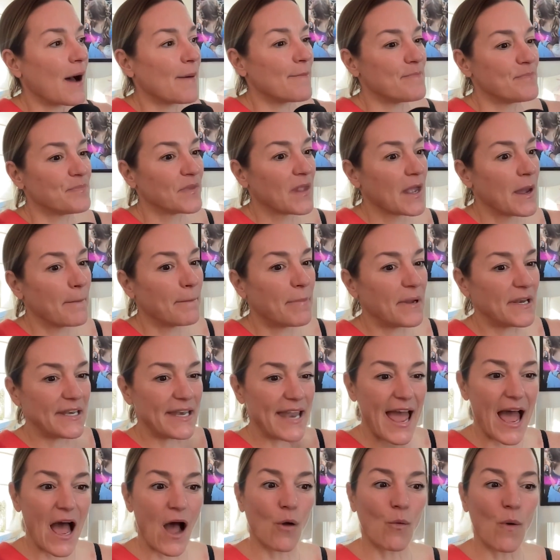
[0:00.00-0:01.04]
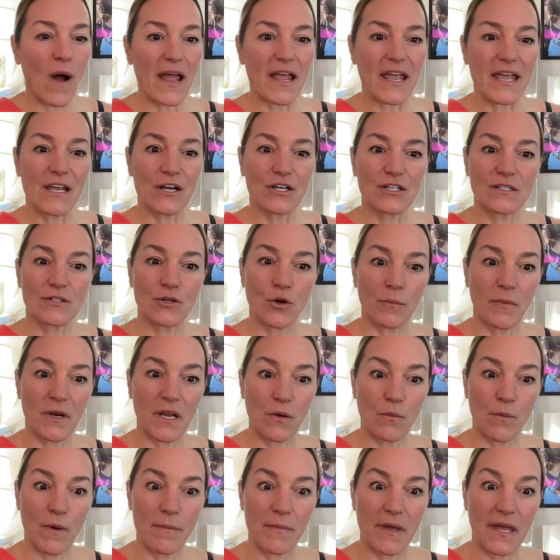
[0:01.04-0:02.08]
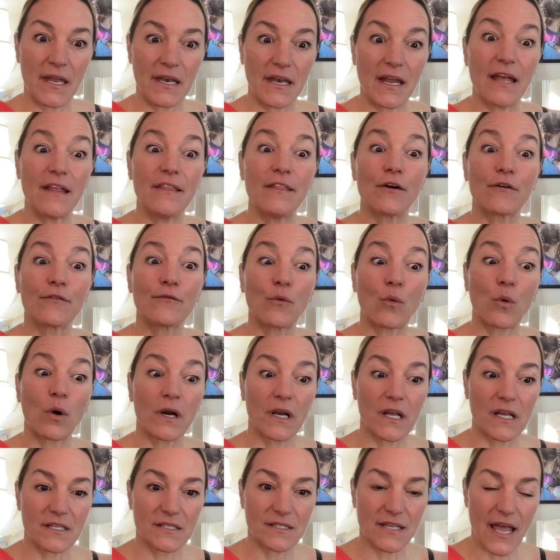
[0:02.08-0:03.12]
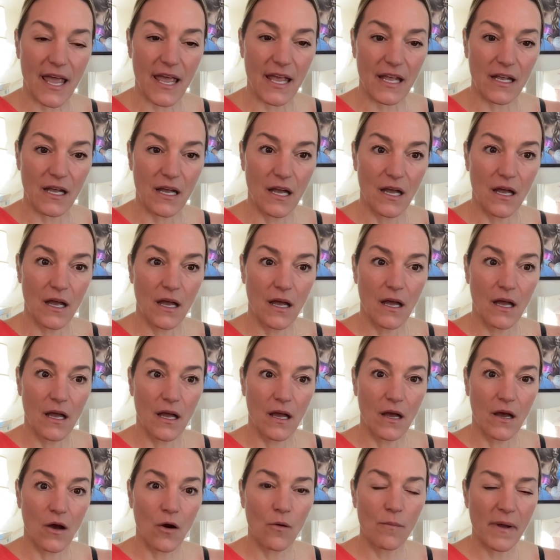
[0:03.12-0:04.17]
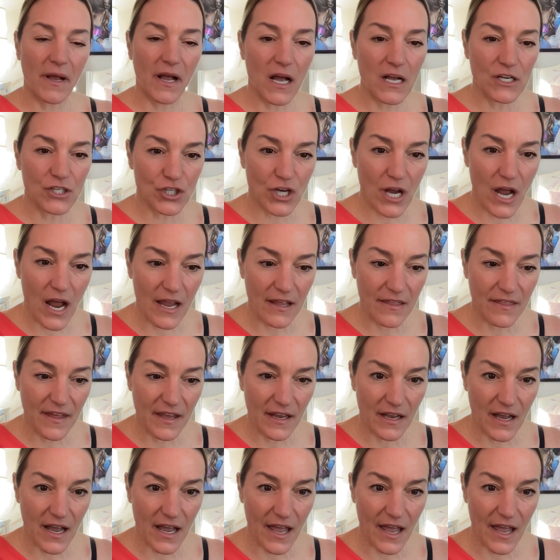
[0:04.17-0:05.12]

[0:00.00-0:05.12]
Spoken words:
Um, but now I hear so many women in their 40s saying, "Oh my gosh, I think I